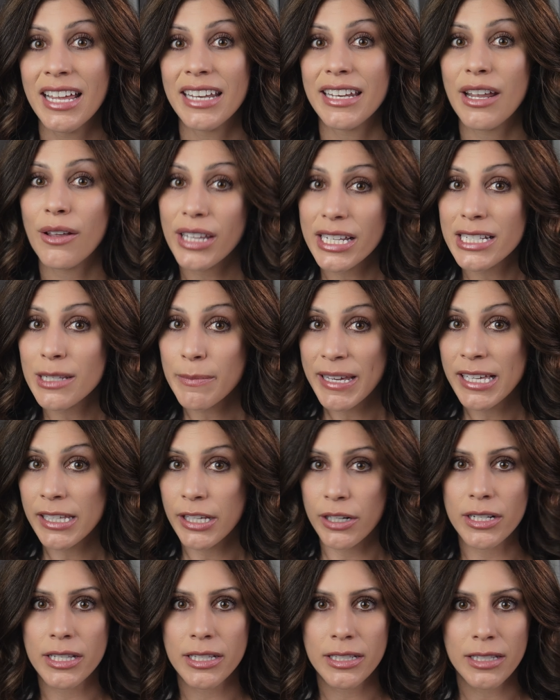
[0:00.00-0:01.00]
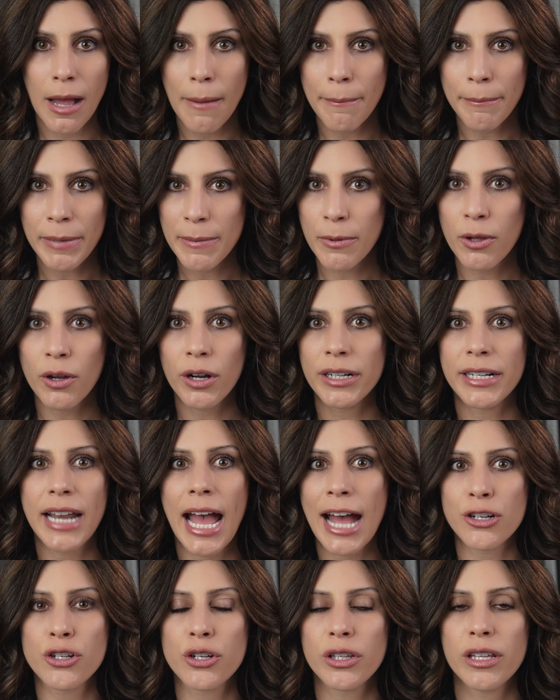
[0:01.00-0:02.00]
Now, let's be clear. Some people are
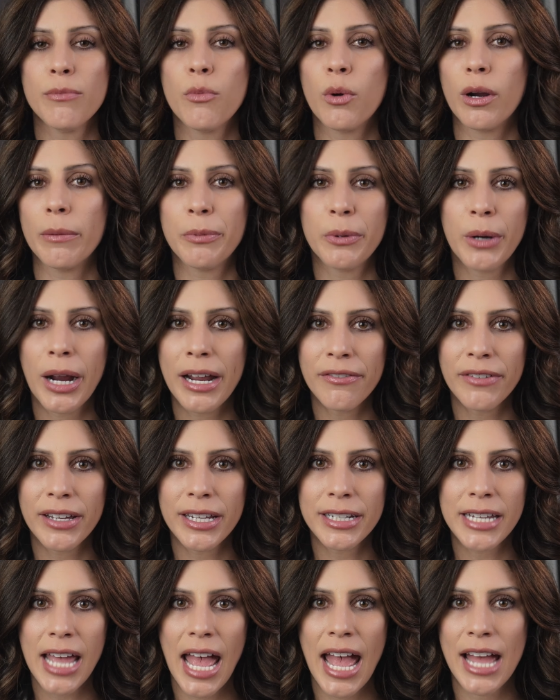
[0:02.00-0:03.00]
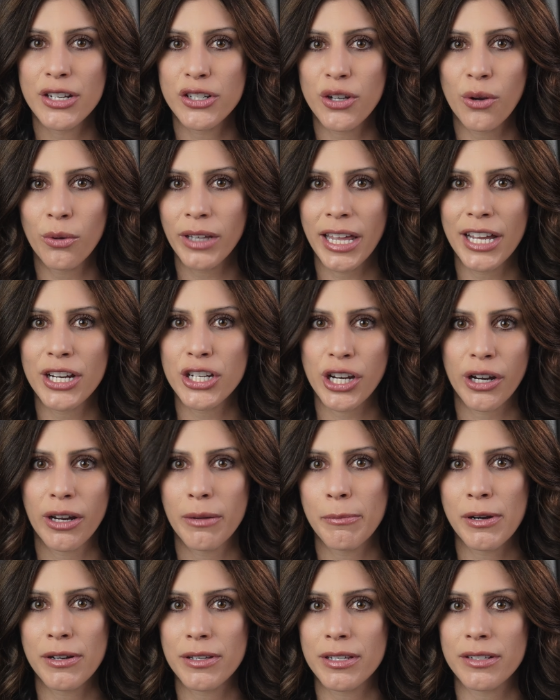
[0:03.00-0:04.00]
naturally more private and don't like
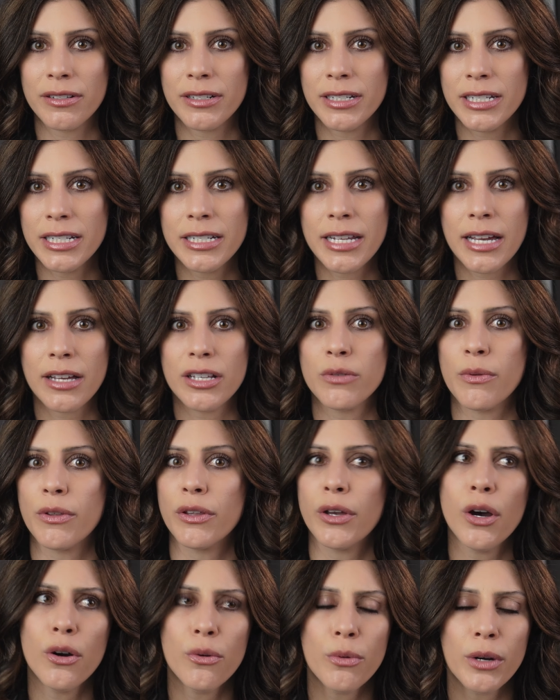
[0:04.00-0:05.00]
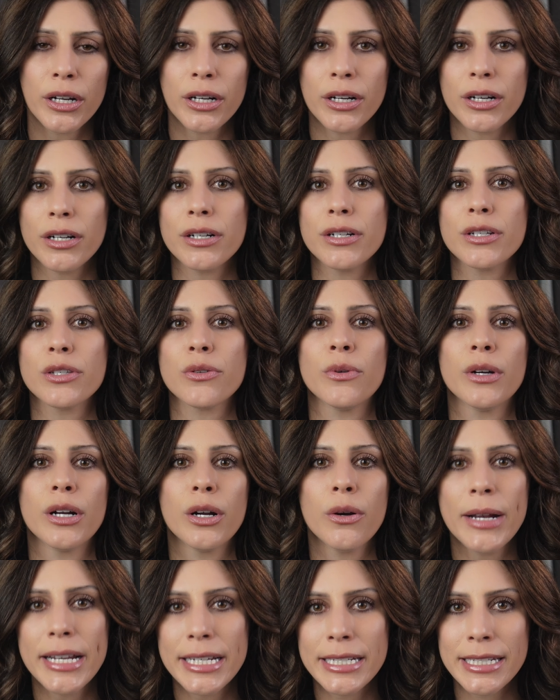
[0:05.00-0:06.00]
sharing personal details with coworkers or
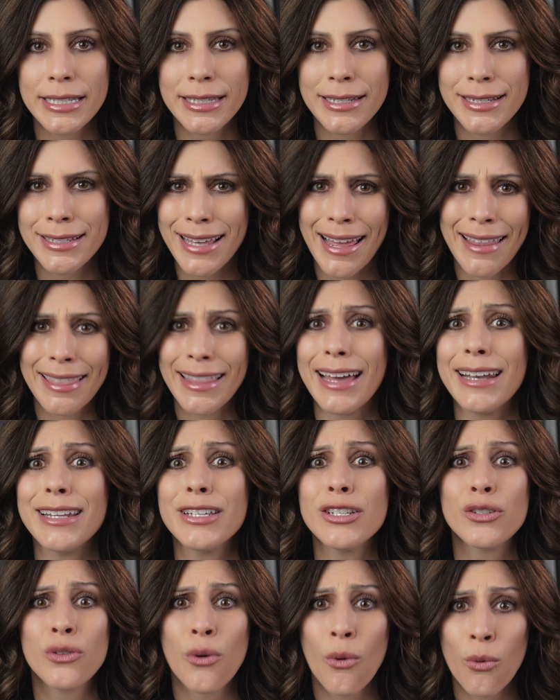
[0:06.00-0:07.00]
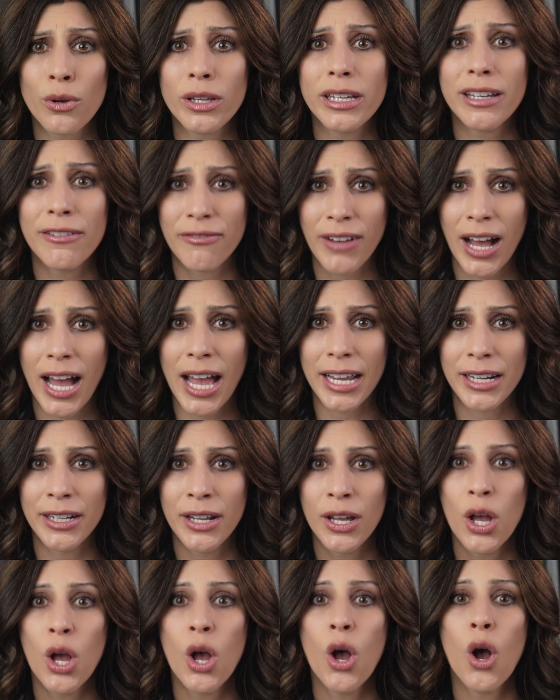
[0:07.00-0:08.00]
acquaintances, and that is totally fine.
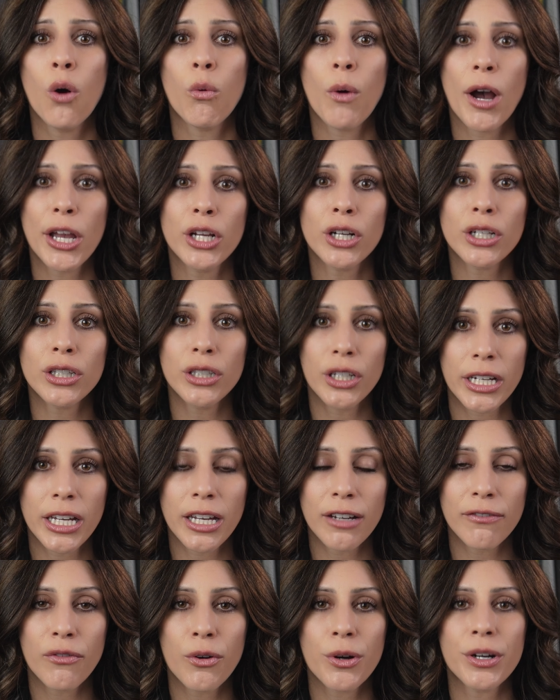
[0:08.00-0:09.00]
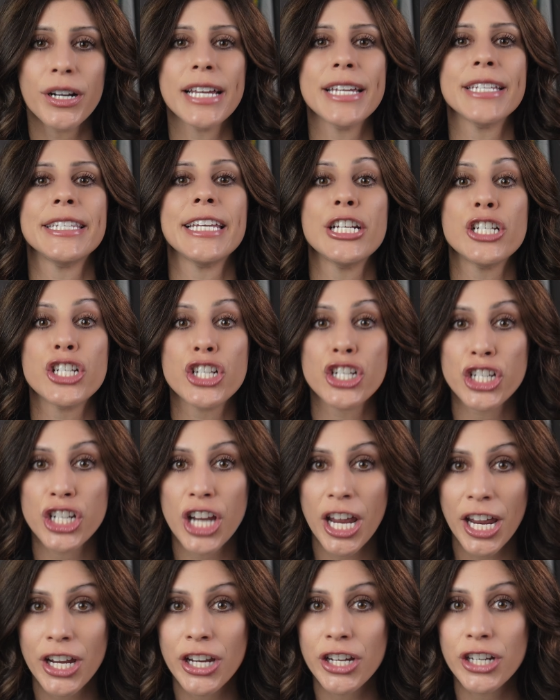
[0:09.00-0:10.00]
What you're looking for is a
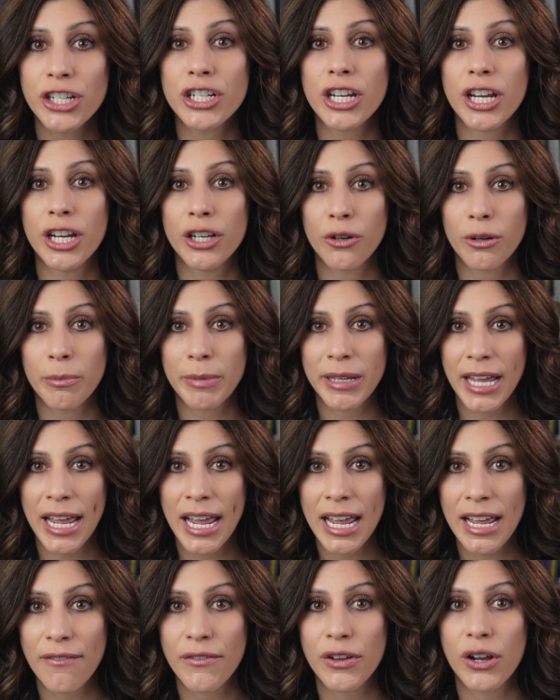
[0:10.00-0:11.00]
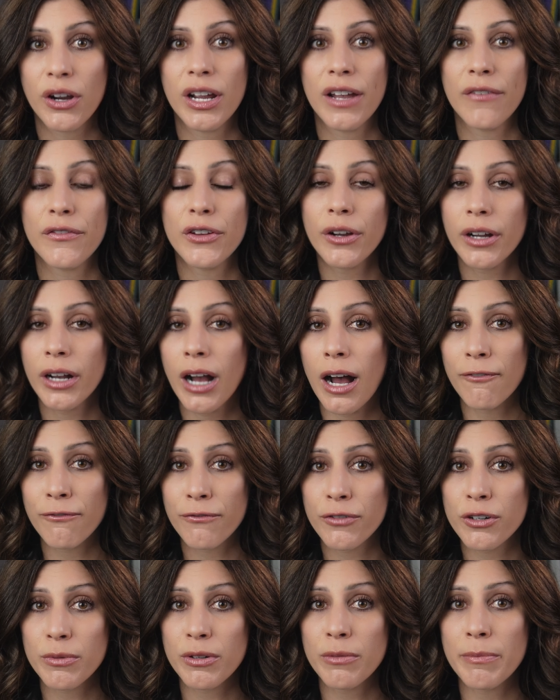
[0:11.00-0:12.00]
change in your behavior. If you're
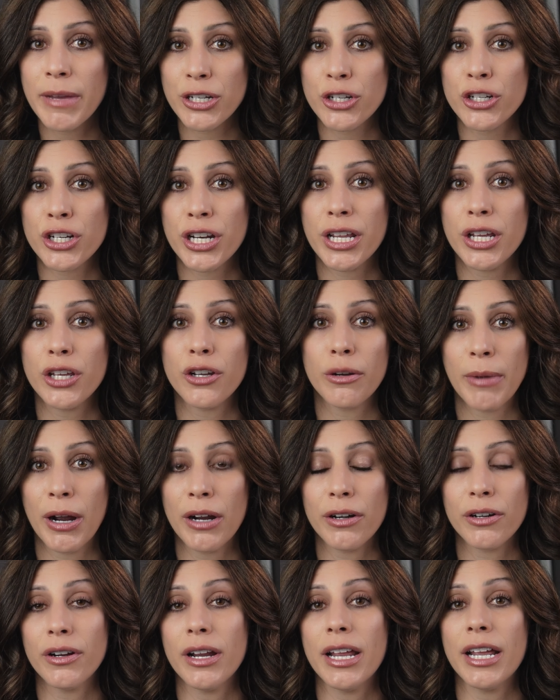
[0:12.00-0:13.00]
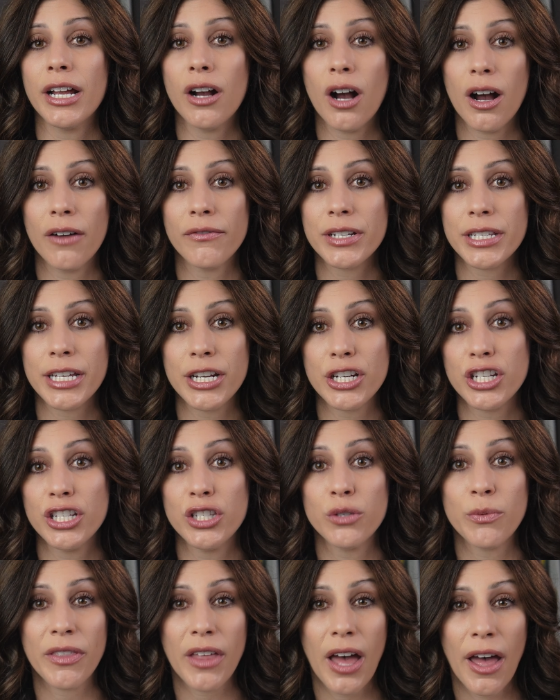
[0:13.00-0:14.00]
comfortable mentioning your partner in
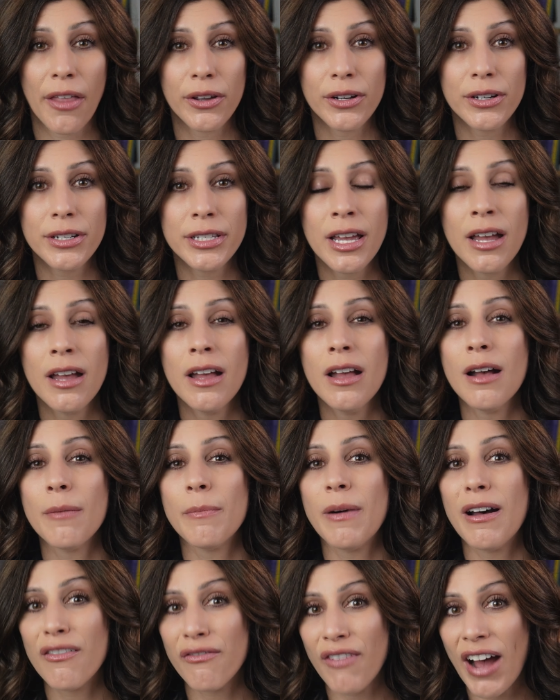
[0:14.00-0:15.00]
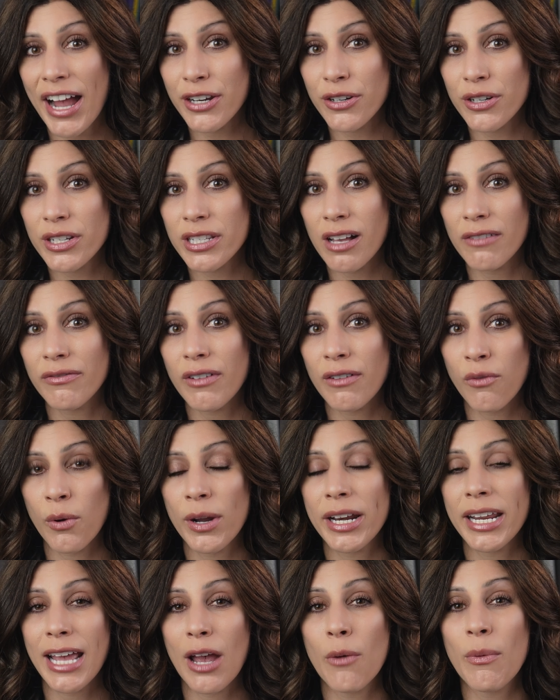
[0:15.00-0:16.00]
conversations with others, but find yourself
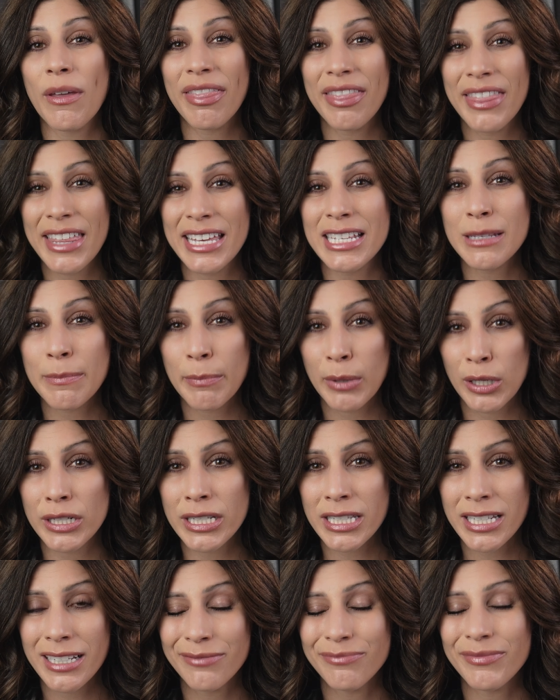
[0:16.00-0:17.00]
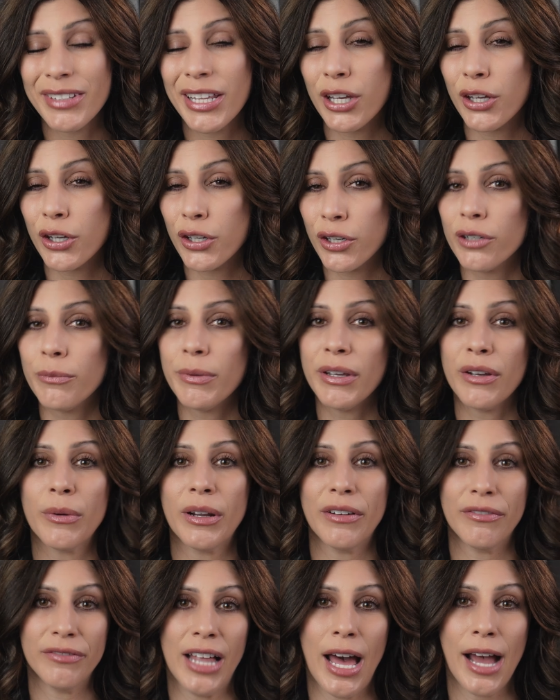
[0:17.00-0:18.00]
avoiding it with this person, it could be a
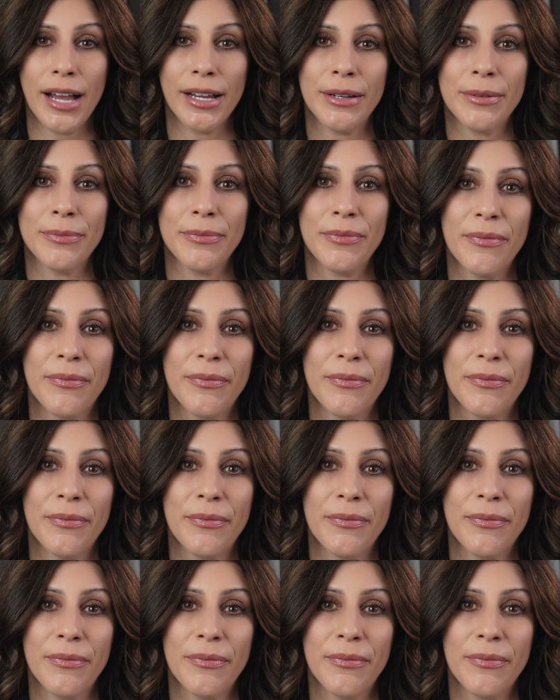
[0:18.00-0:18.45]
red flag.